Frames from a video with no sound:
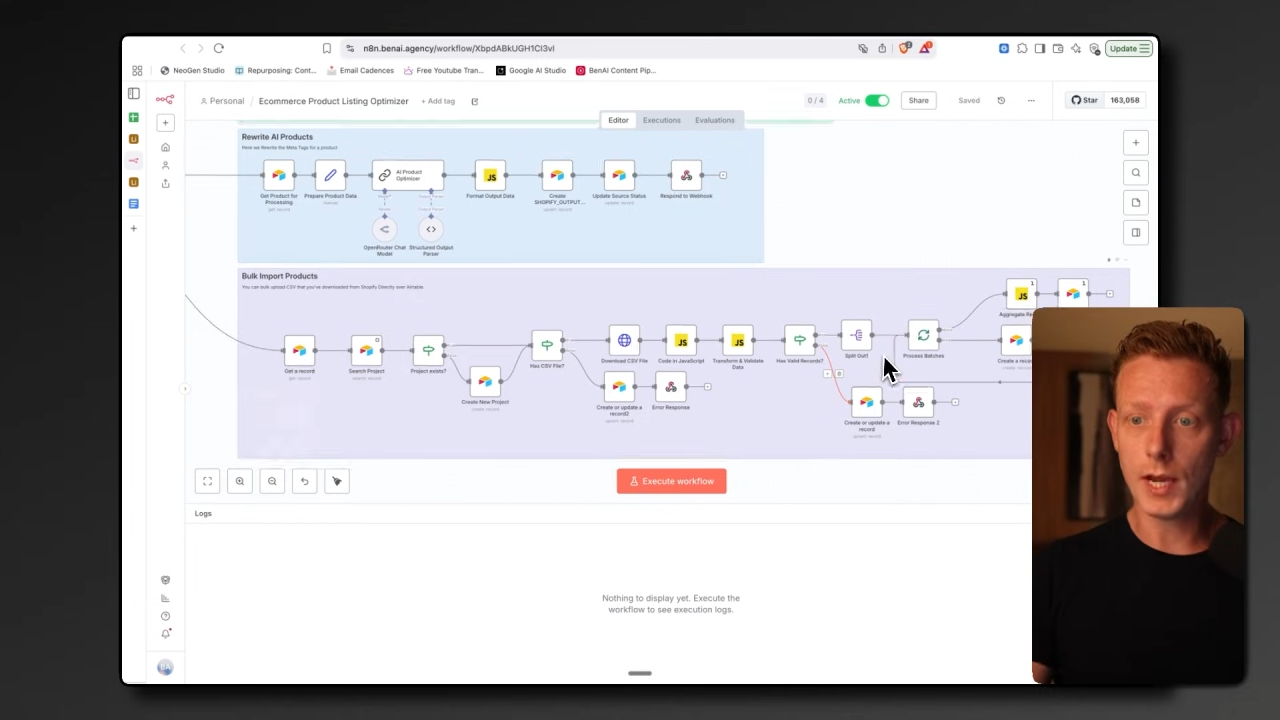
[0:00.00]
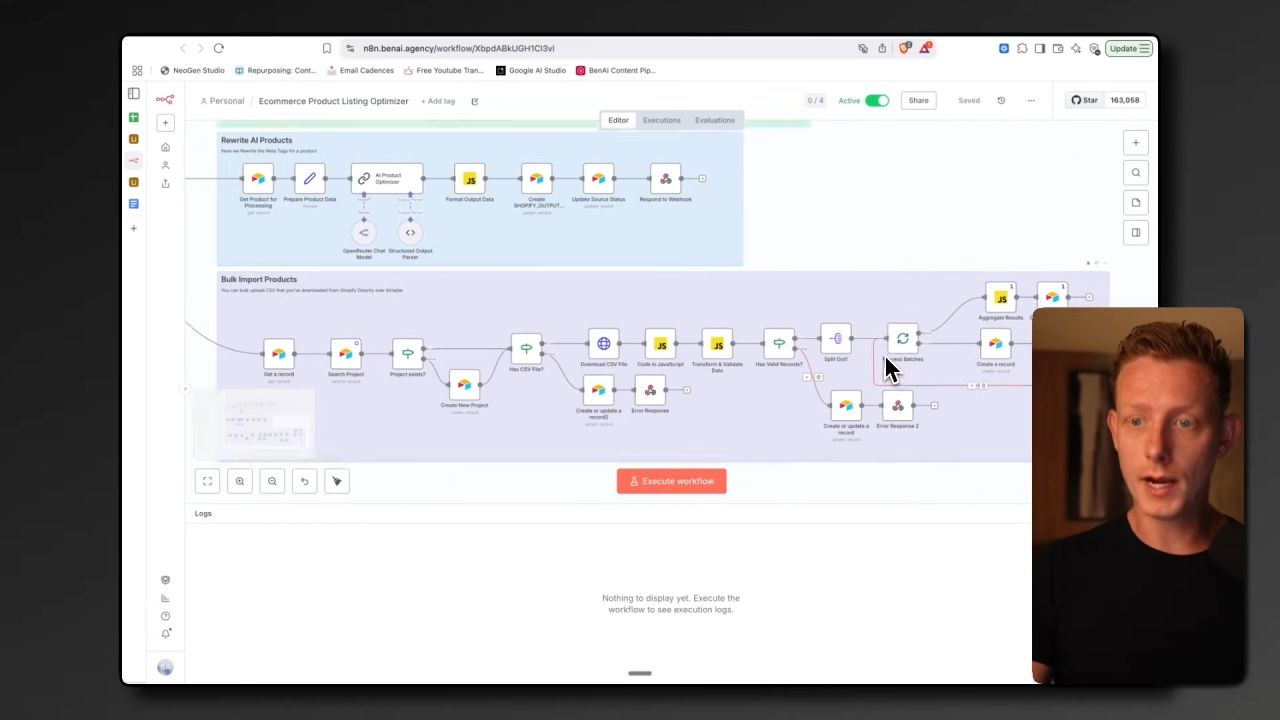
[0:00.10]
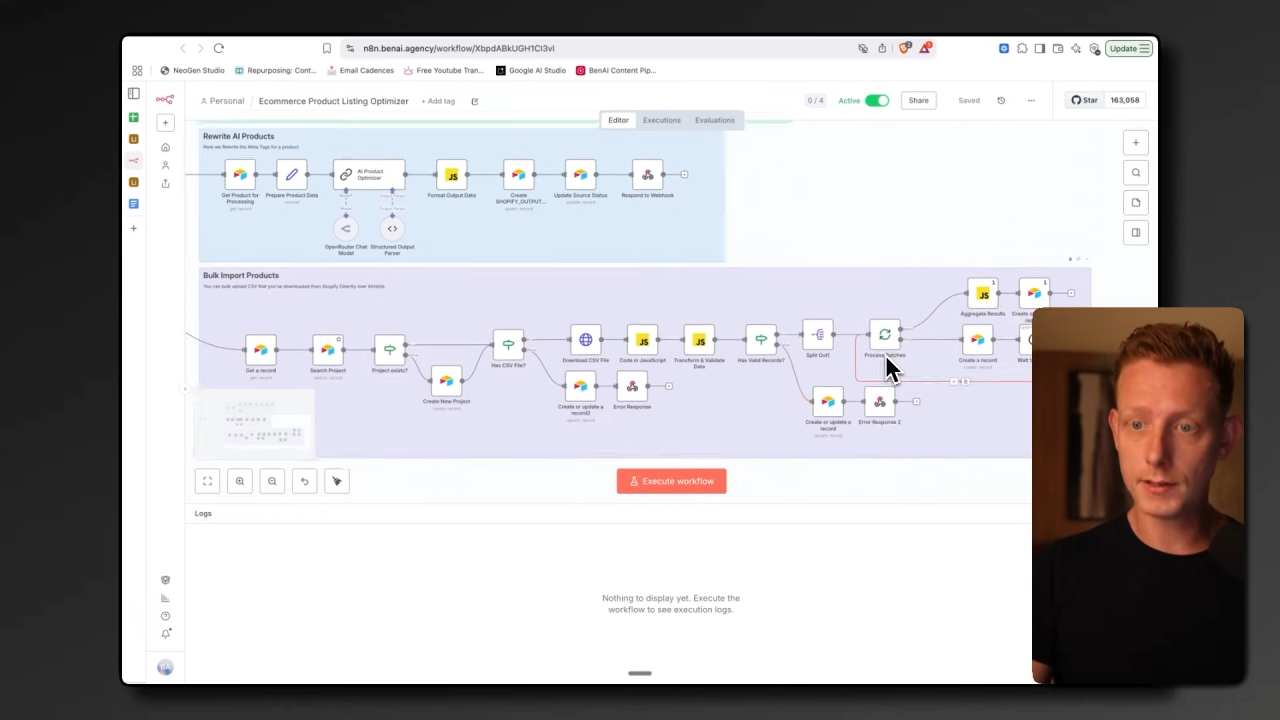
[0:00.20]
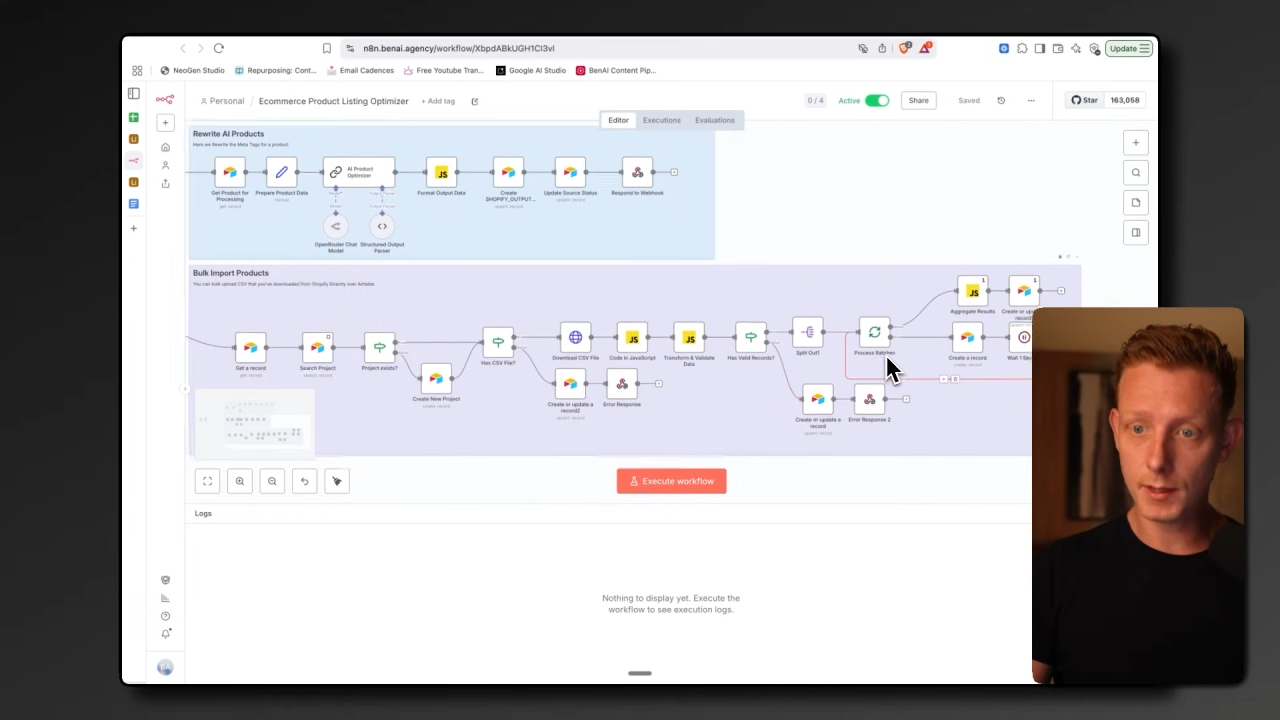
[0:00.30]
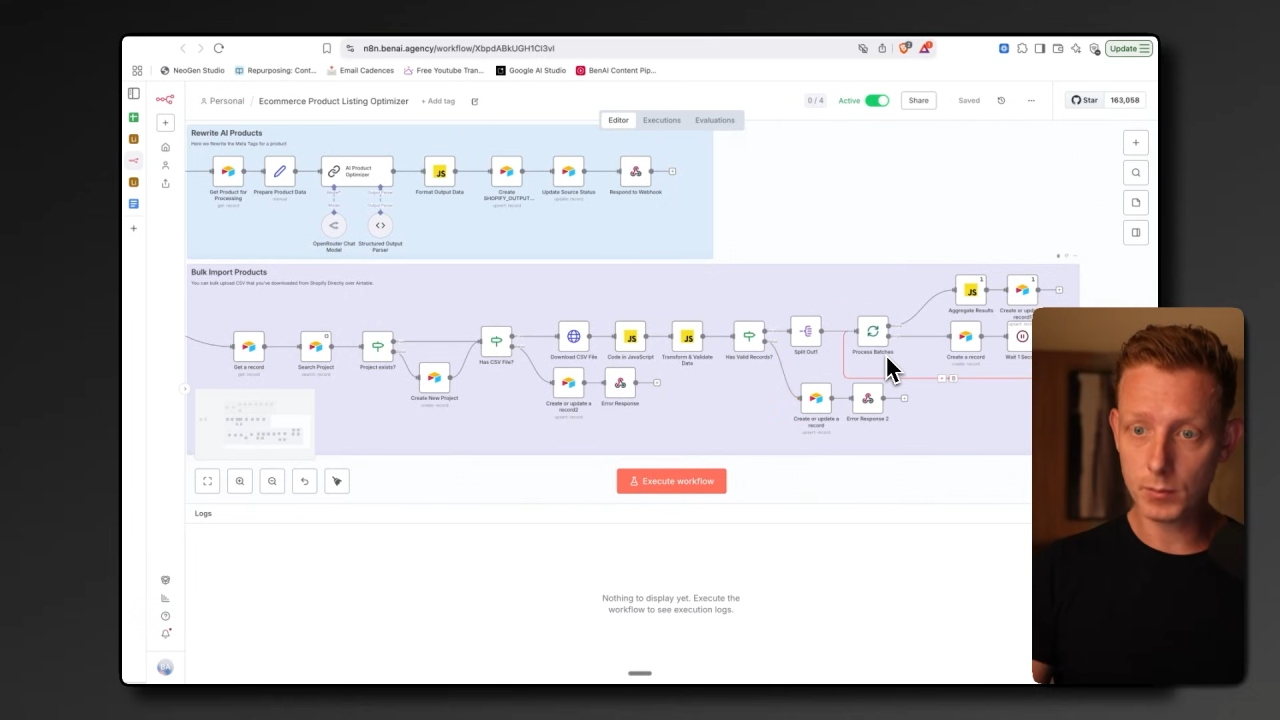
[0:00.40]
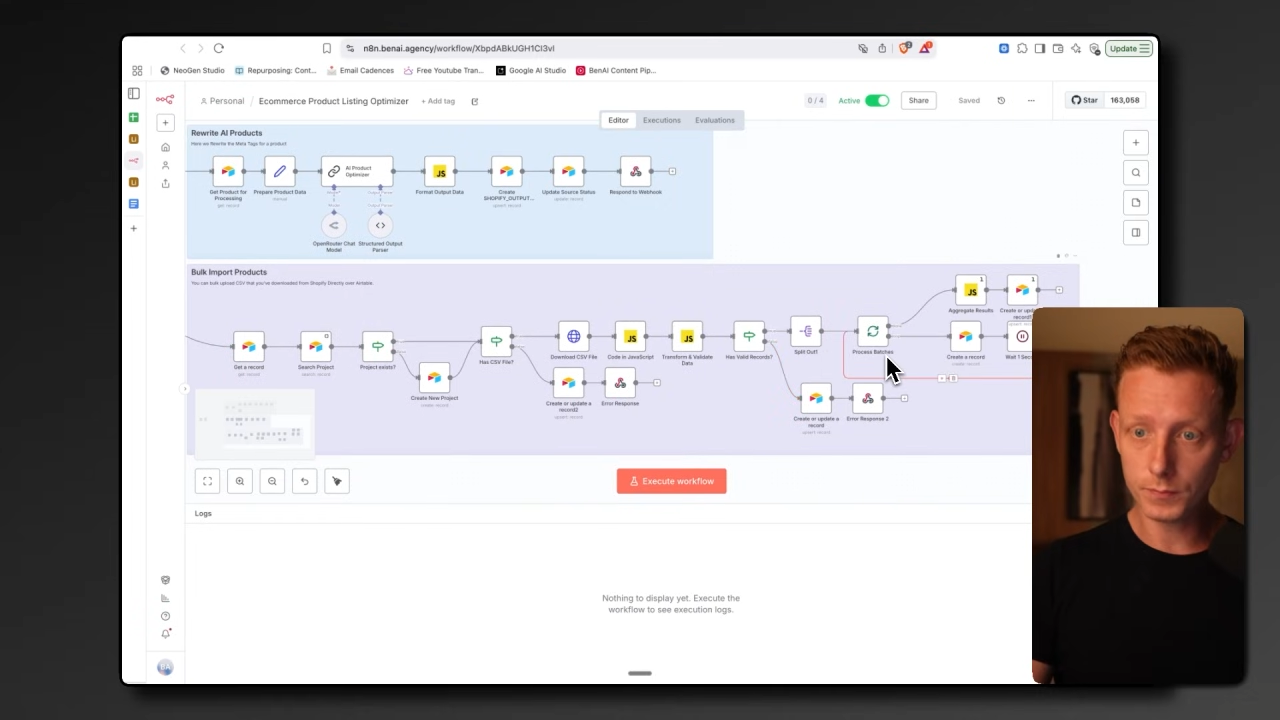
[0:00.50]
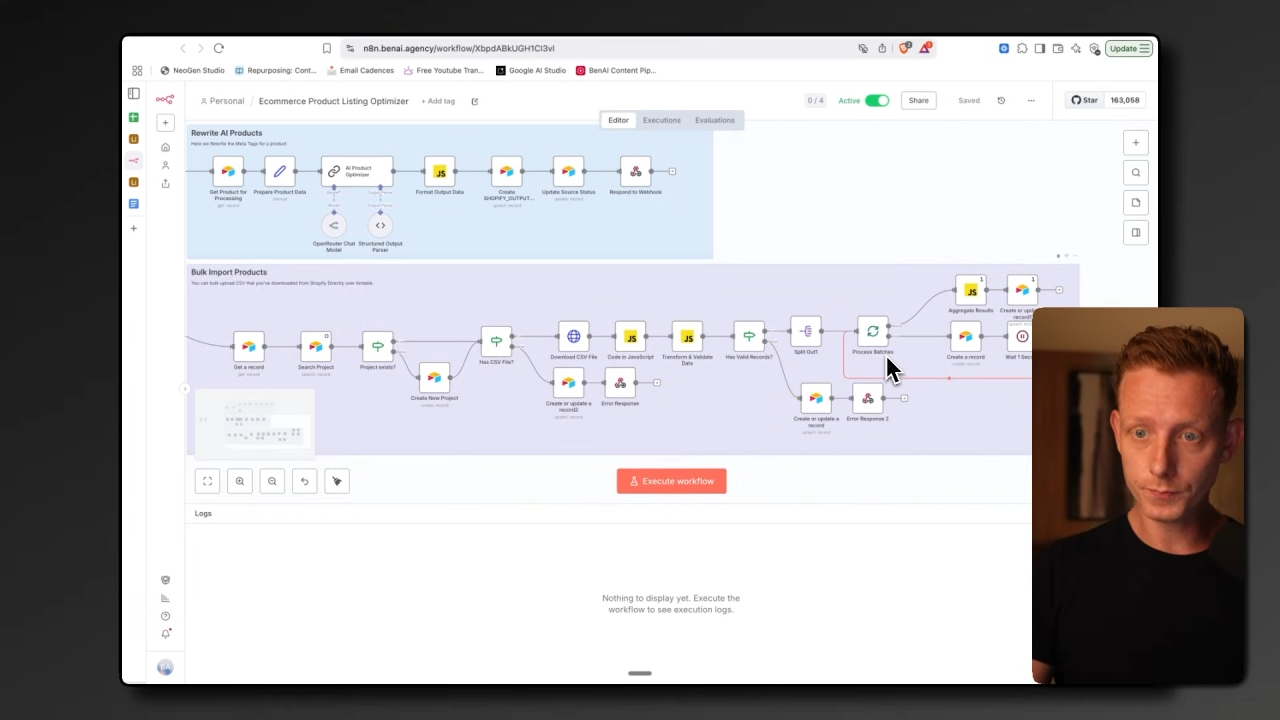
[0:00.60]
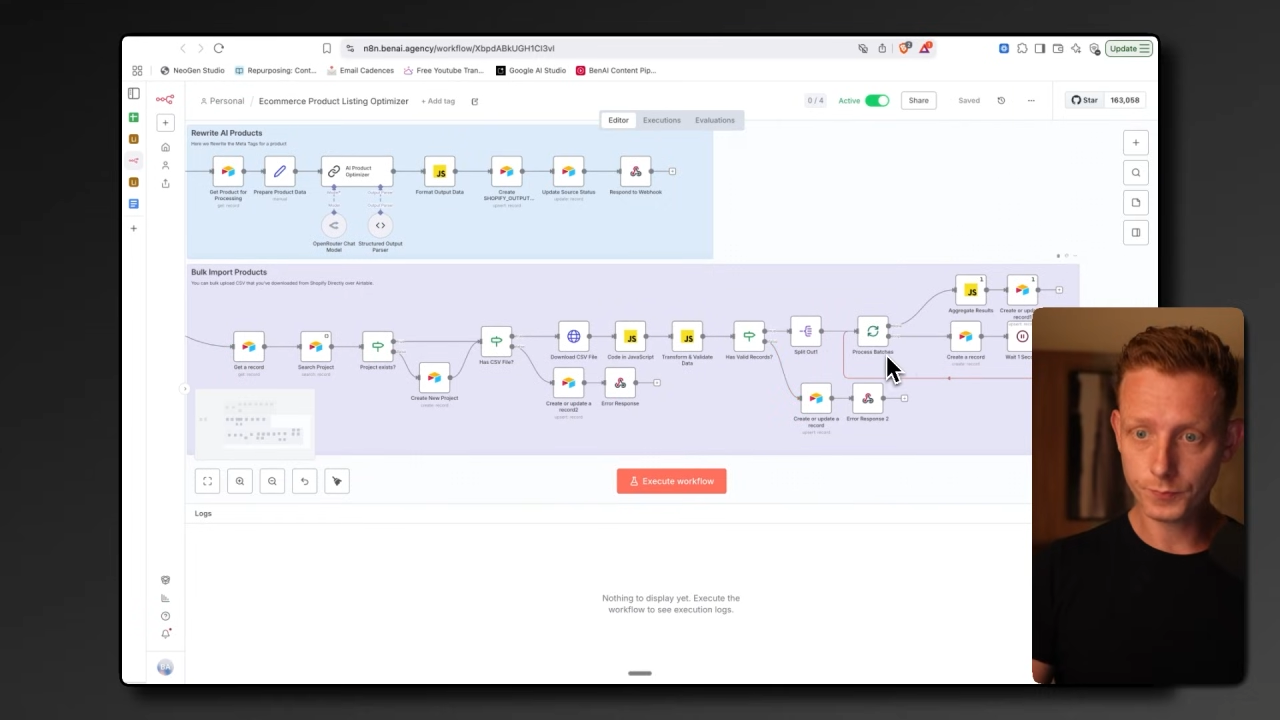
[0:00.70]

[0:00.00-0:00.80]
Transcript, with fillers: Airtable.